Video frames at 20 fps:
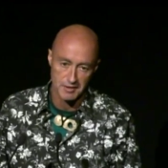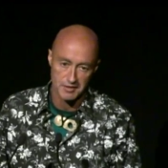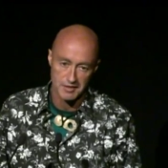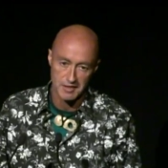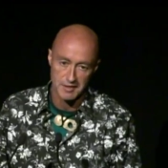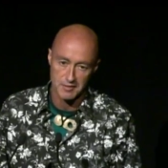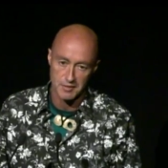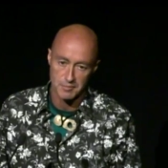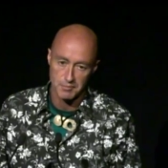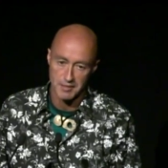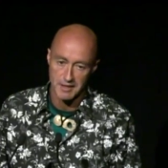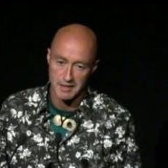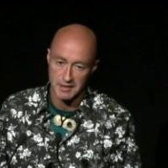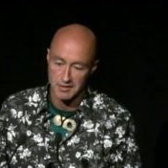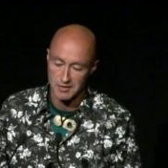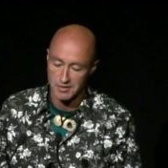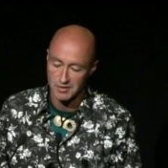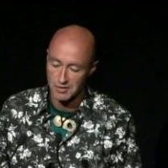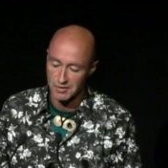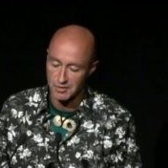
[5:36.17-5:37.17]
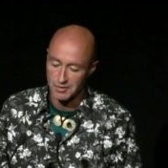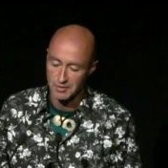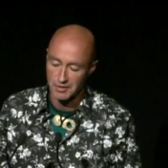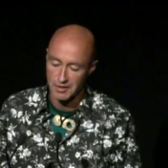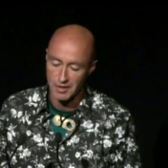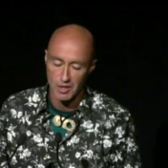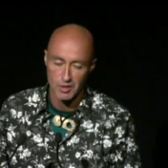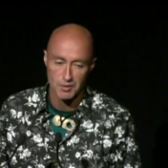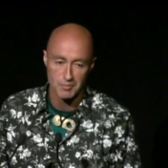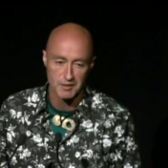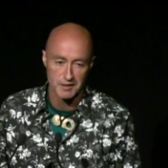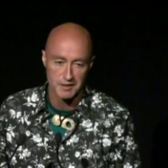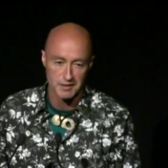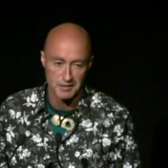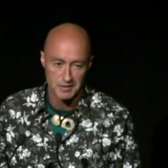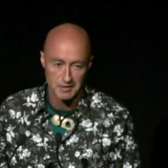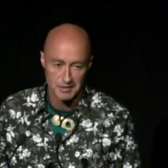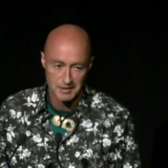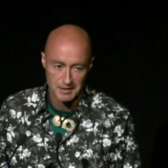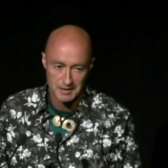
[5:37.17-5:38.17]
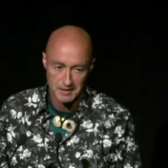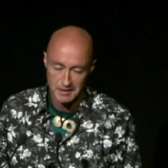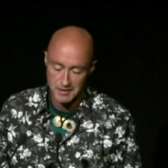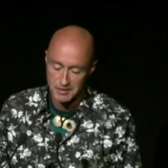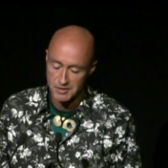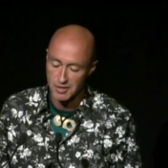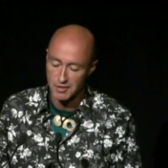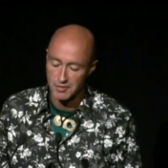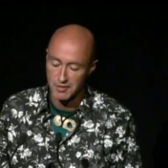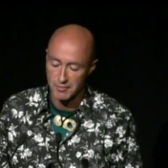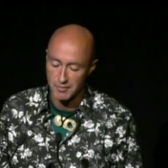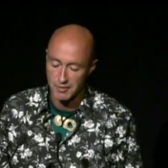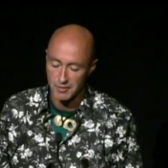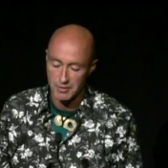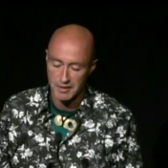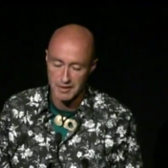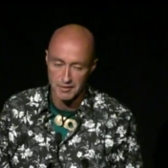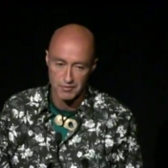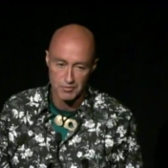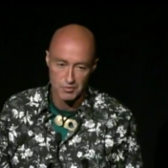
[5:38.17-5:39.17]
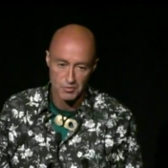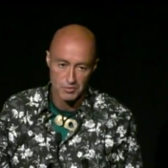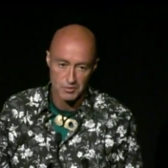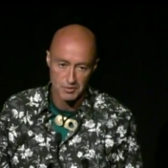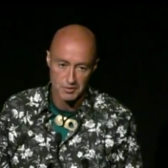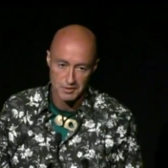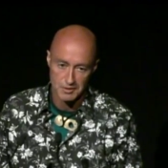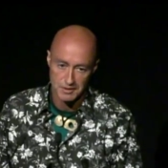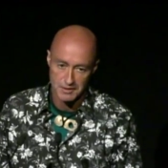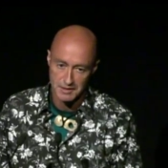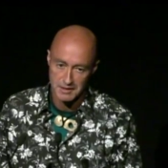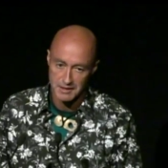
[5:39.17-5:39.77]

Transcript: and take them back to the homeland, show them the way forward